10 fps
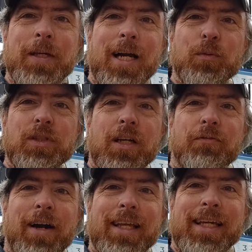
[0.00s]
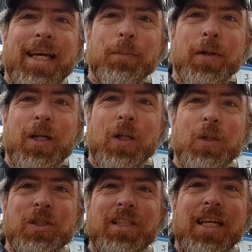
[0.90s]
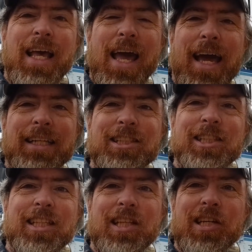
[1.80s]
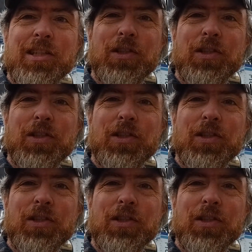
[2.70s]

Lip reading: that I was gonna finally get up and close and see the thing.